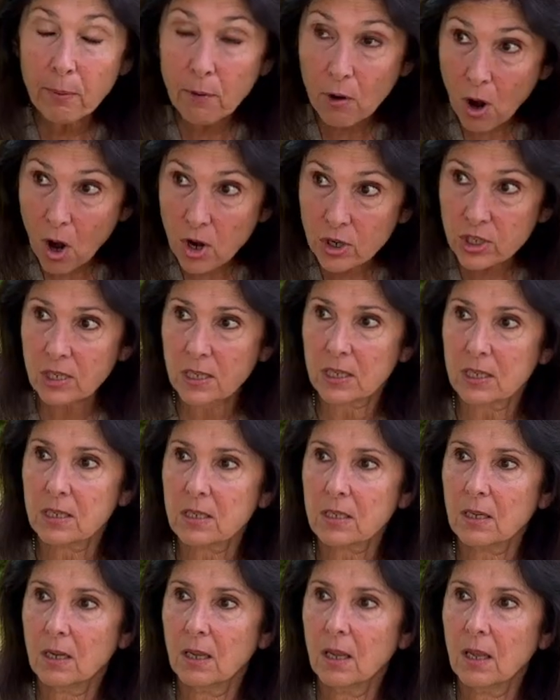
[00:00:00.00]

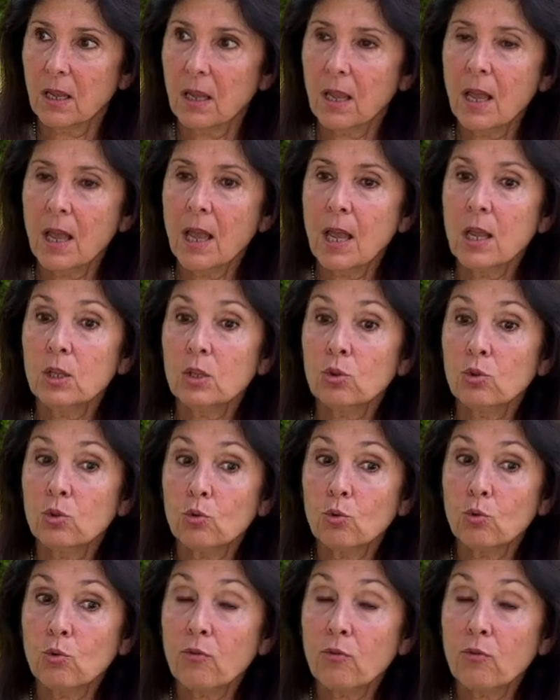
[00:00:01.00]
process to